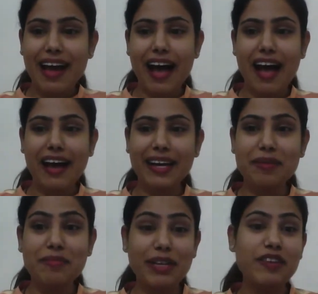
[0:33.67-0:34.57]
I
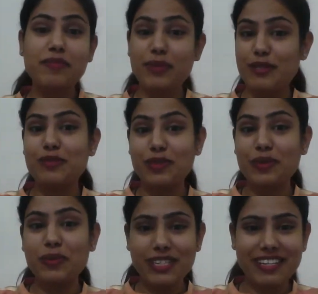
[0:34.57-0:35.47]
believe most of you
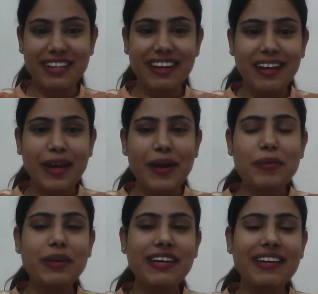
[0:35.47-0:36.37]
would,
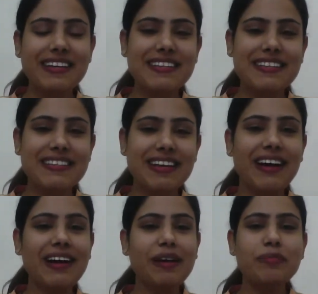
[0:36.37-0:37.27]
because
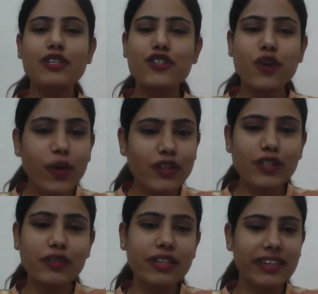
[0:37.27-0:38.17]

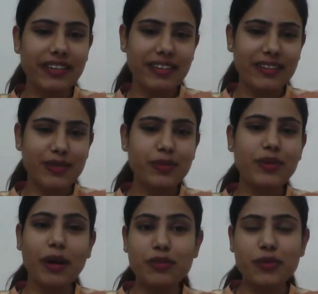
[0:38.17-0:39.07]
majority of the learners who
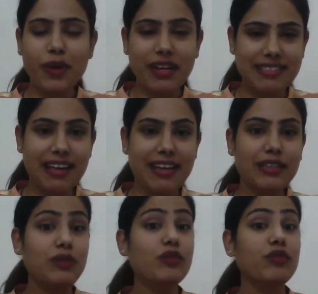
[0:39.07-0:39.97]
come to us
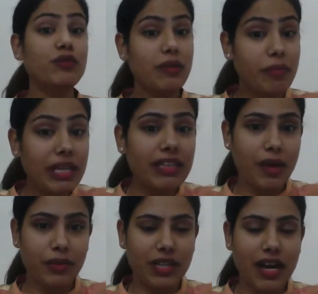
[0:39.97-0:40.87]
and who've been
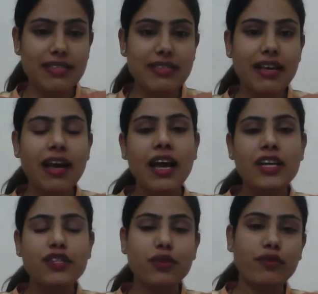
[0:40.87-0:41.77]
there with us
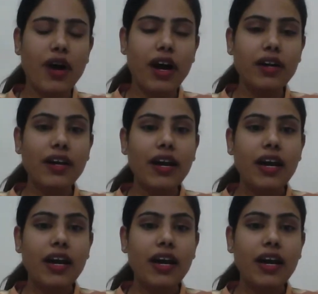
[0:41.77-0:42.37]
so far